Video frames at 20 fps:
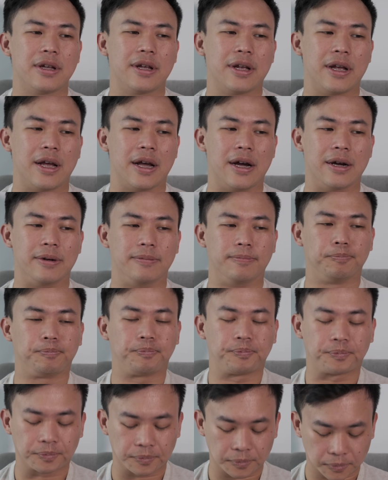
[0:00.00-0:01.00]
A
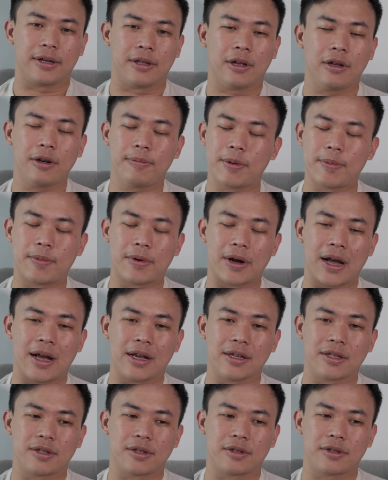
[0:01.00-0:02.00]
lot of people
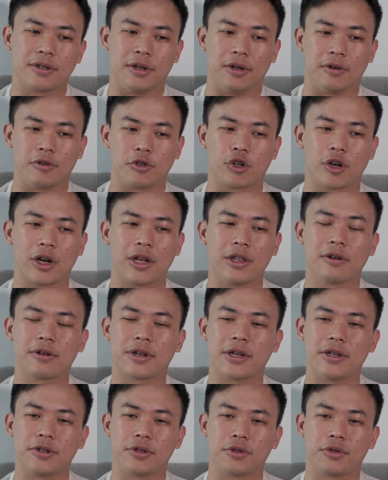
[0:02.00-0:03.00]
ask, should I
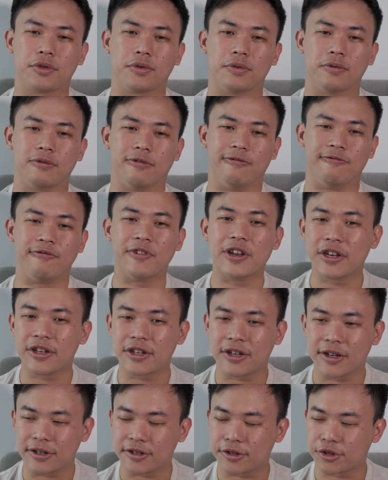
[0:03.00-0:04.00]
look into
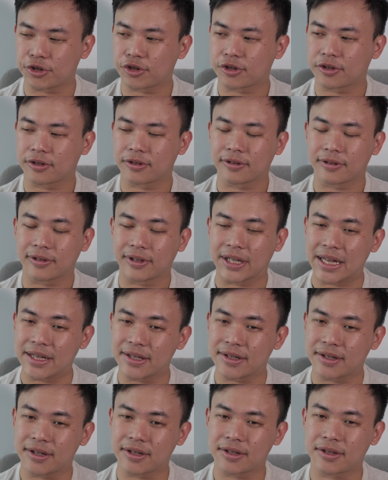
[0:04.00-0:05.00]
vintage
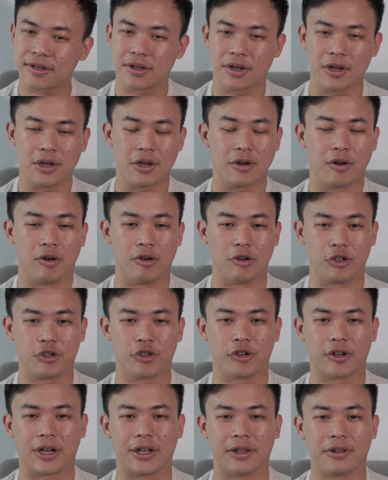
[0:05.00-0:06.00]
lenses or
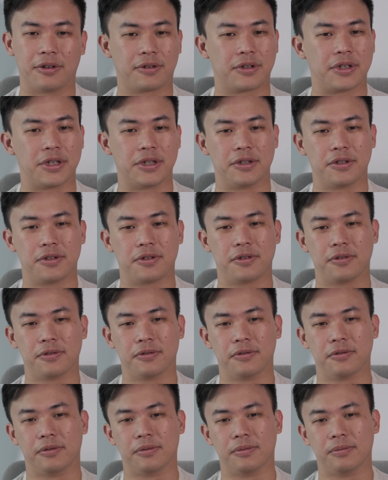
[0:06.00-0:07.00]
should I look
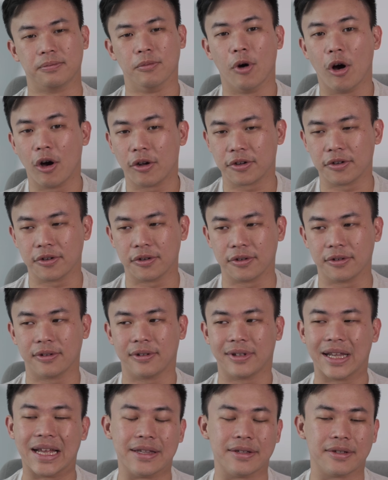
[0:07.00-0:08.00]
into modern
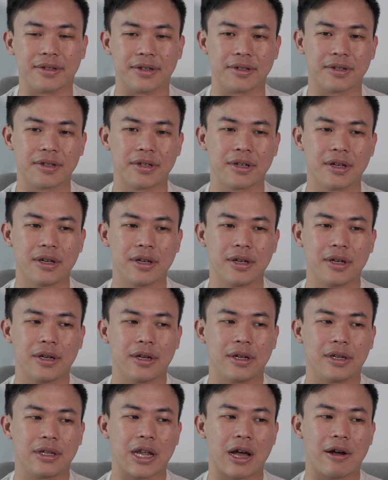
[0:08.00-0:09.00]
lenses?
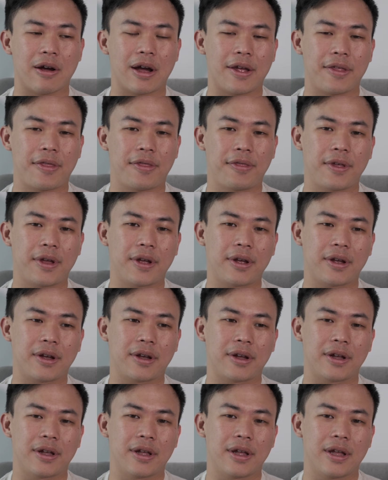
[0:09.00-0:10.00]
Now, I
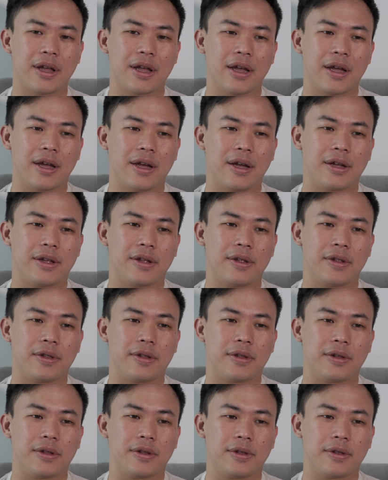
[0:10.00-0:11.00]
think
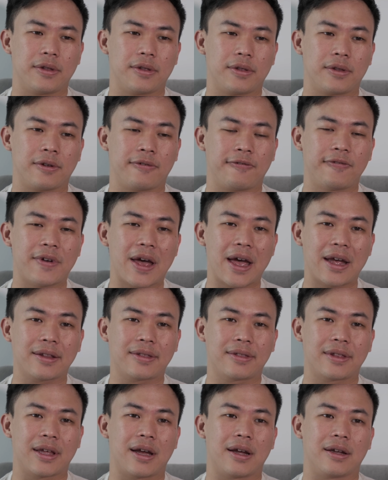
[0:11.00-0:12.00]
the
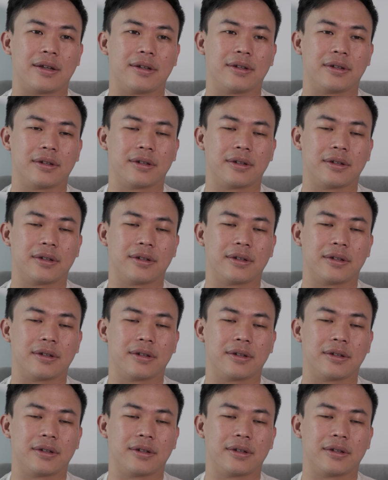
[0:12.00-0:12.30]
fact that